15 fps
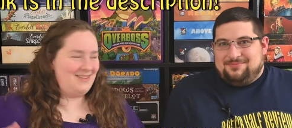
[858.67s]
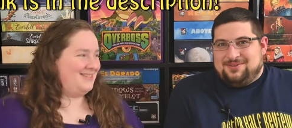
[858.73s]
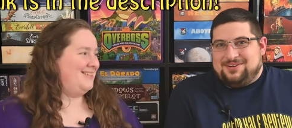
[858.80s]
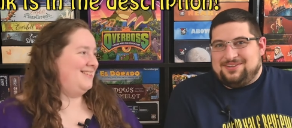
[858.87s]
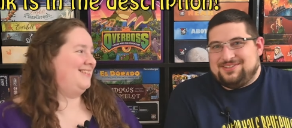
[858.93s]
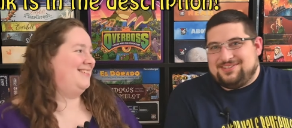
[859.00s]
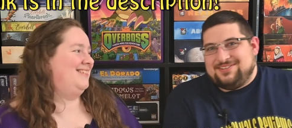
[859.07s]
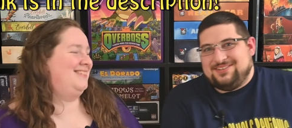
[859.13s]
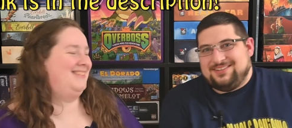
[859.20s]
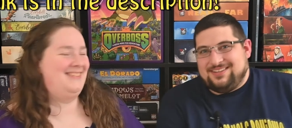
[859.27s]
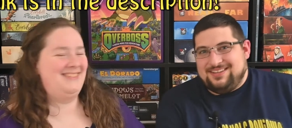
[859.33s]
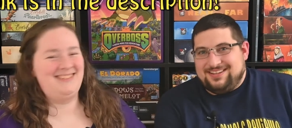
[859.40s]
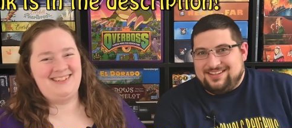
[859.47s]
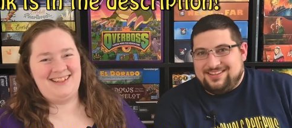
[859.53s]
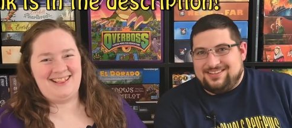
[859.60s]
Speaker 1: merch,
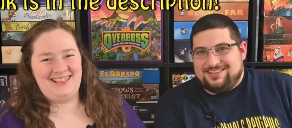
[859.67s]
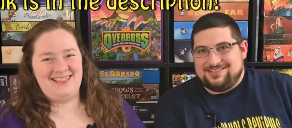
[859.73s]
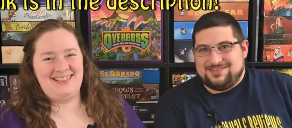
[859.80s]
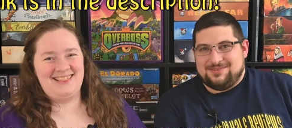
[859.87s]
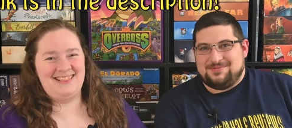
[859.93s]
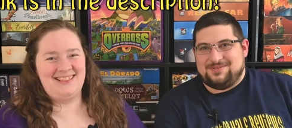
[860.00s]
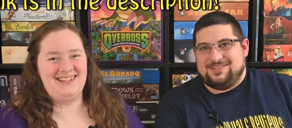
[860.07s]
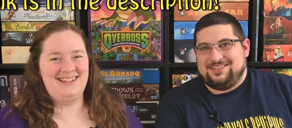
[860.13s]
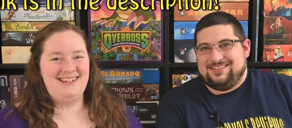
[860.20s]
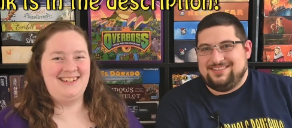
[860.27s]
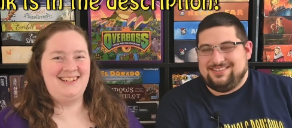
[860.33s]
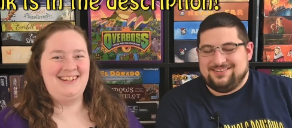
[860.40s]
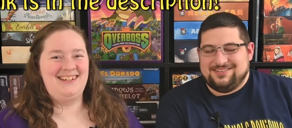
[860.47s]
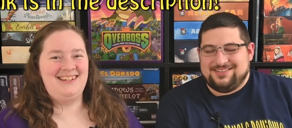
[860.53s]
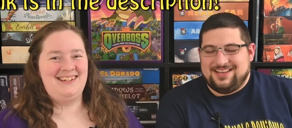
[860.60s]
link in the description.
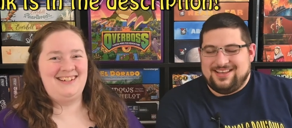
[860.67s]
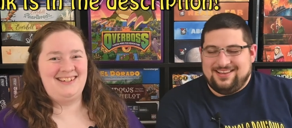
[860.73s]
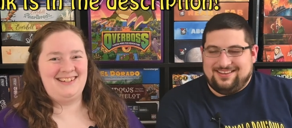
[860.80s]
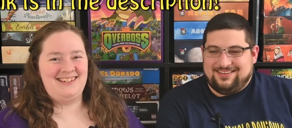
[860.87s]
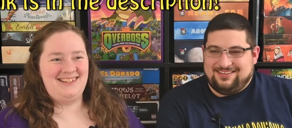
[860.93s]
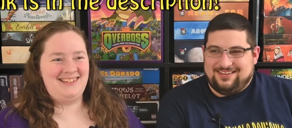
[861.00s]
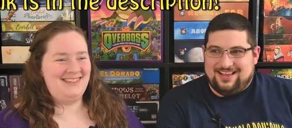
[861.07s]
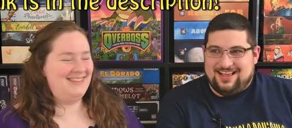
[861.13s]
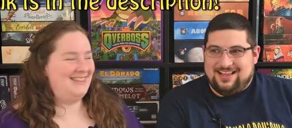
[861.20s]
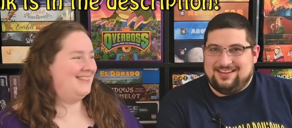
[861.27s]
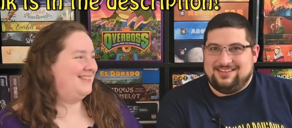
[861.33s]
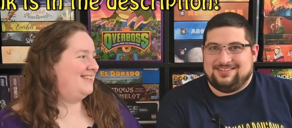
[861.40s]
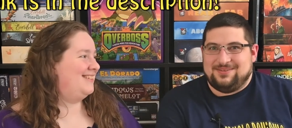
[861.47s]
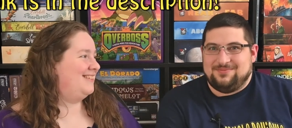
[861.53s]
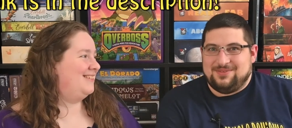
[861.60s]
There's like
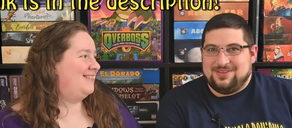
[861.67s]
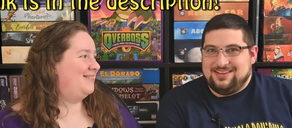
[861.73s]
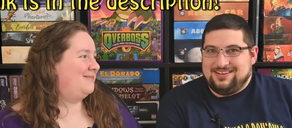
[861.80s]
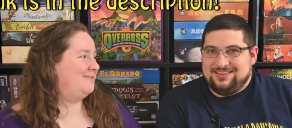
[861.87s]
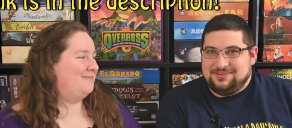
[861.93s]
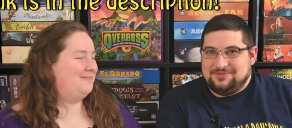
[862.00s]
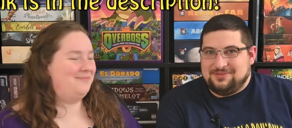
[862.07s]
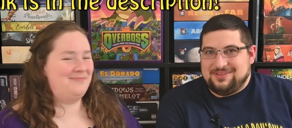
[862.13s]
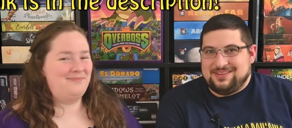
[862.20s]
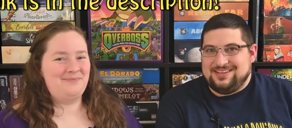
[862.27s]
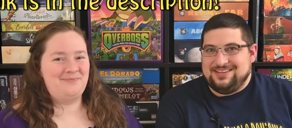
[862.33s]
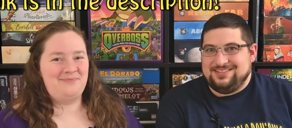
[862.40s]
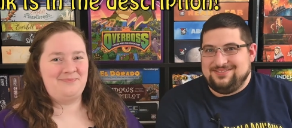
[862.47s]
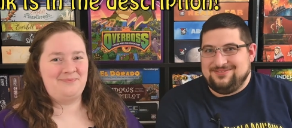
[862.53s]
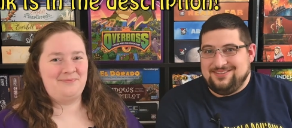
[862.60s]
80-something different
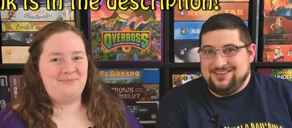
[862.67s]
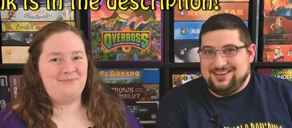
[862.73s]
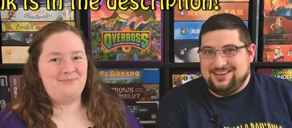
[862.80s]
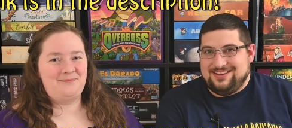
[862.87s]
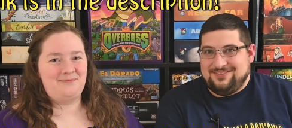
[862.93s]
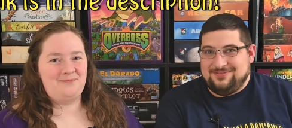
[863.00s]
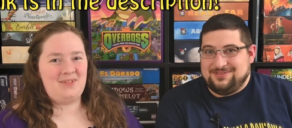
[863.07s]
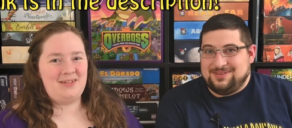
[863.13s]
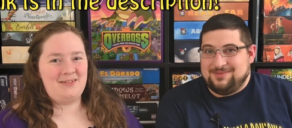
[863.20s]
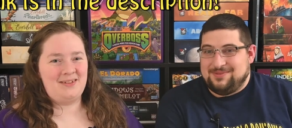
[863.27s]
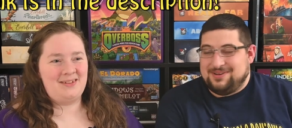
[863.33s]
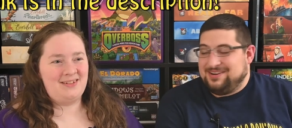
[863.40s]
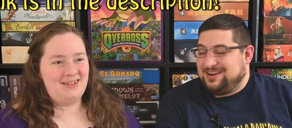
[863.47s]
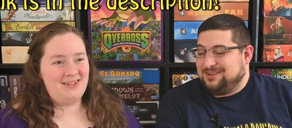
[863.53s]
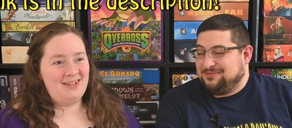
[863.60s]
things you can get with the
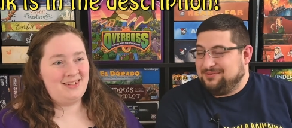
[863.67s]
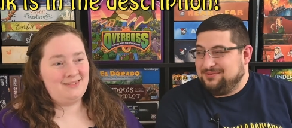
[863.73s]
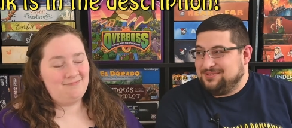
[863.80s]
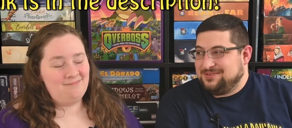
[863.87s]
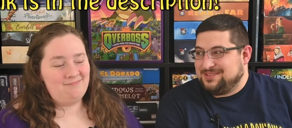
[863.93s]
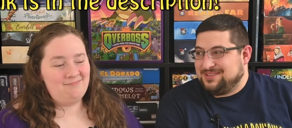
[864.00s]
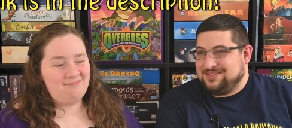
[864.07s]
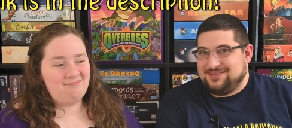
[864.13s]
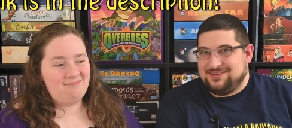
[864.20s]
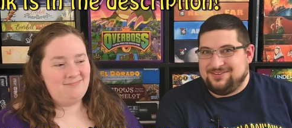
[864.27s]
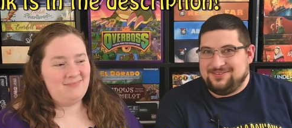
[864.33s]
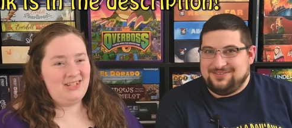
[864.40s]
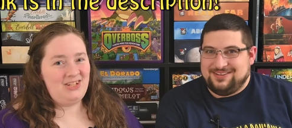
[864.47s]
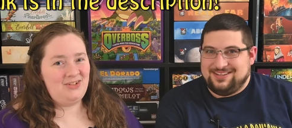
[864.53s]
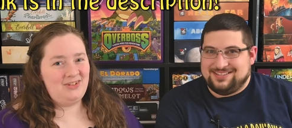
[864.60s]
Better Half Reviews logo.
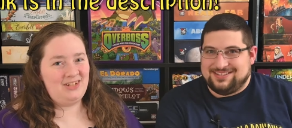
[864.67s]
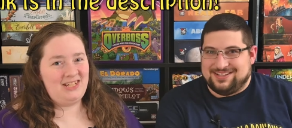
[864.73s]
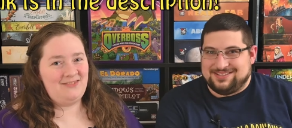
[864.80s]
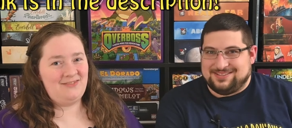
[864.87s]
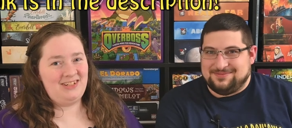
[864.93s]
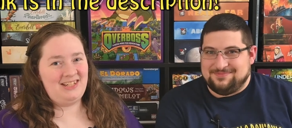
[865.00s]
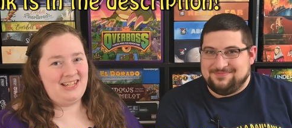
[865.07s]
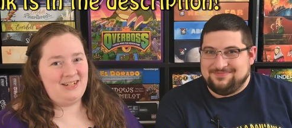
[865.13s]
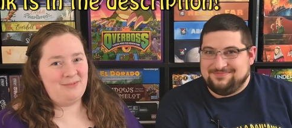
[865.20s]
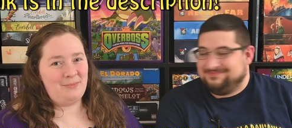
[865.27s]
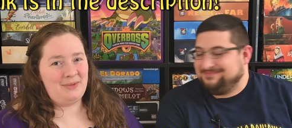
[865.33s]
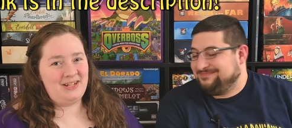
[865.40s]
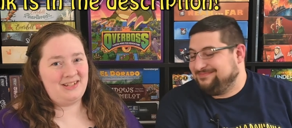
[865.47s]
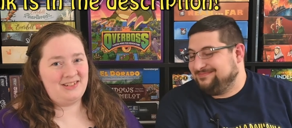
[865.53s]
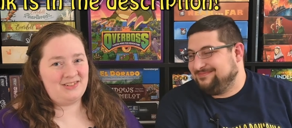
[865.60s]
Speaker 2: It's awesome. You can even get a
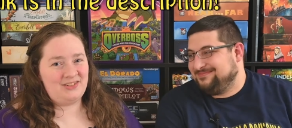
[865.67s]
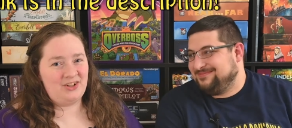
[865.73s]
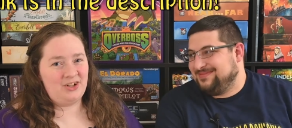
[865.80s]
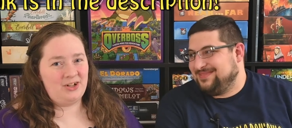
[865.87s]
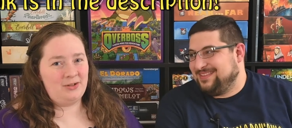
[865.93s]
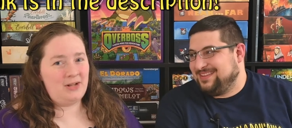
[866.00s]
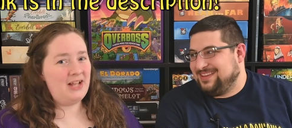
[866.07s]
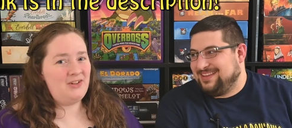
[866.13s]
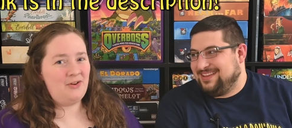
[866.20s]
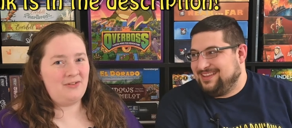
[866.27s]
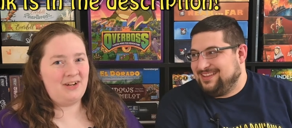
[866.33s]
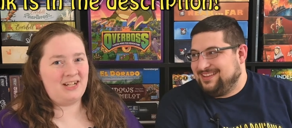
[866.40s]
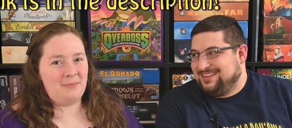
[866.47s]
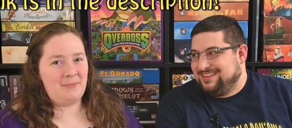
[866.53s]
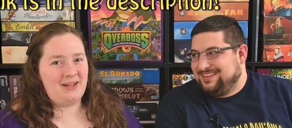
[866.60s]
mini skirt. I don't
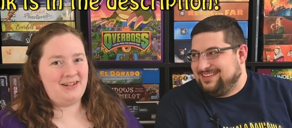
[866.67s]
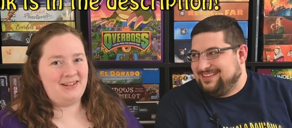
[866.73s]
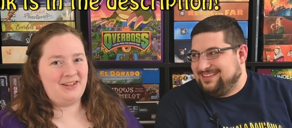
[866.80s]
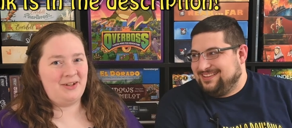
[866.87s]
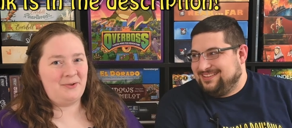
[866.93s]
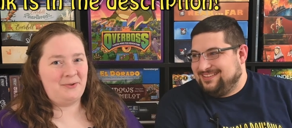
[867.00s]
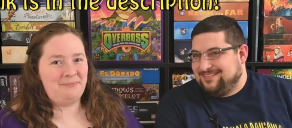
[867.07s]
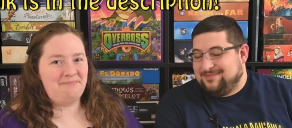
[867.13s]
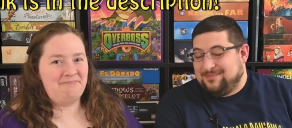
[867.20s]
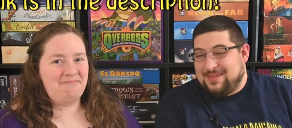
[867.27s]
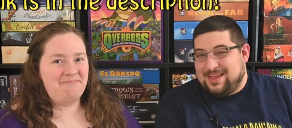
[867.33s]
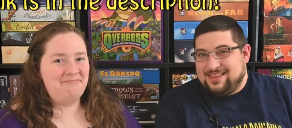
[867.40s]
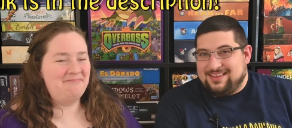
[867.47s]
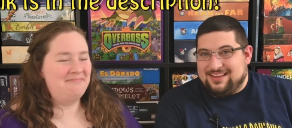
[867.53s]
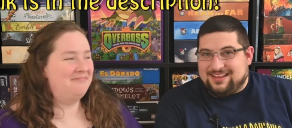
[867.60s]
recommend it though.
Speaker 1: I
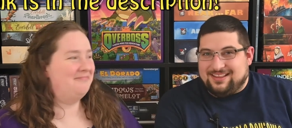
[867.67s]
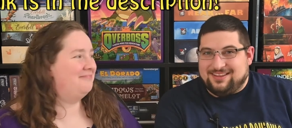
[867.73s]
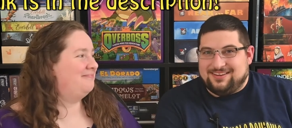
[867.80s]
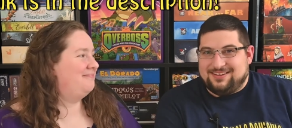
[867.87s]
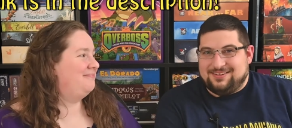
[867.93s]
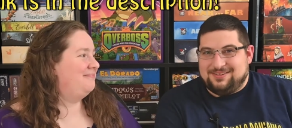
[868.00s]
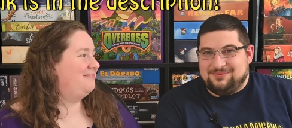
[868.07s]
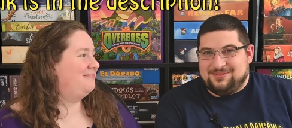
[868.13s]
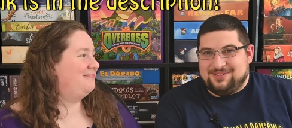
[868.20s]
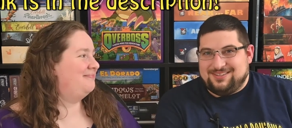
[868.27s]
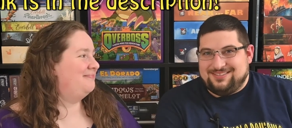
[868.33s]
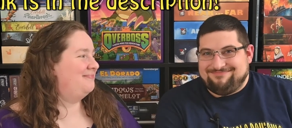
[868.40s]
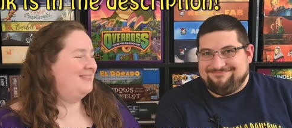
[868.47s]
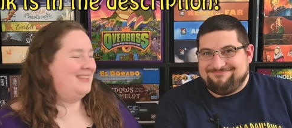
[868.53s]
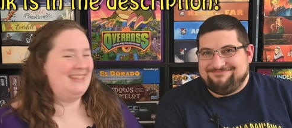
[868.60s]
think I'd look good in one.
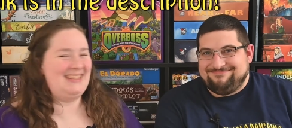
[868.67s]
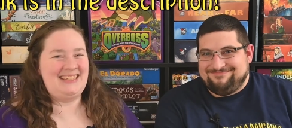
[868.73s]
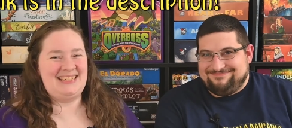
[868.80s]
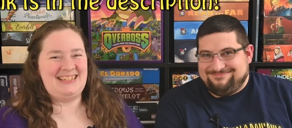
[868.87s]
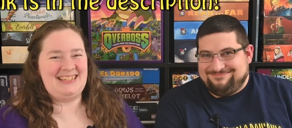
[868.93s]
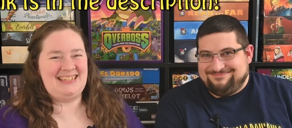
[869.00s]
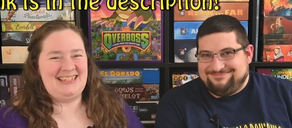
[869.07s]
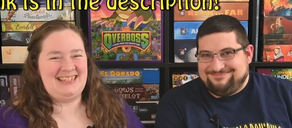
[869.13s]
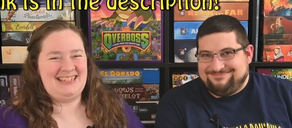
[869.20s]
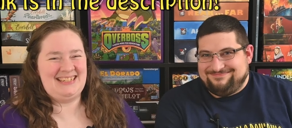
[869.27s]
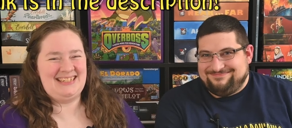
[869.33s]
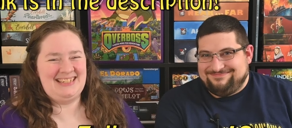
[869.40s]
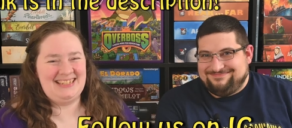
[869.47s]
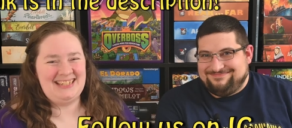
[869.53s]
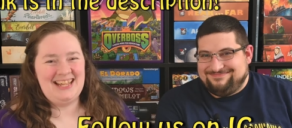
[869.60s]

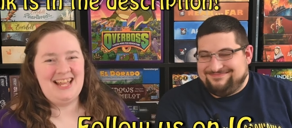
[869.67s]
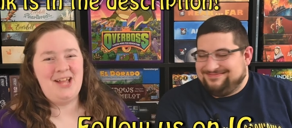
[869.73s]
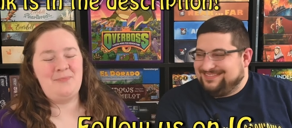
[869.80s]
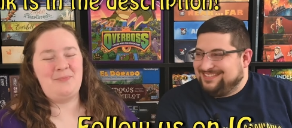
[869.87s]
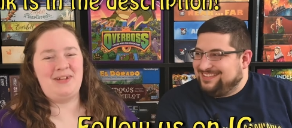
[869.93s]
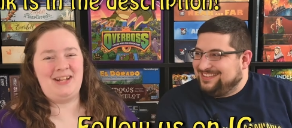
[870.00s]
Speaker 2: But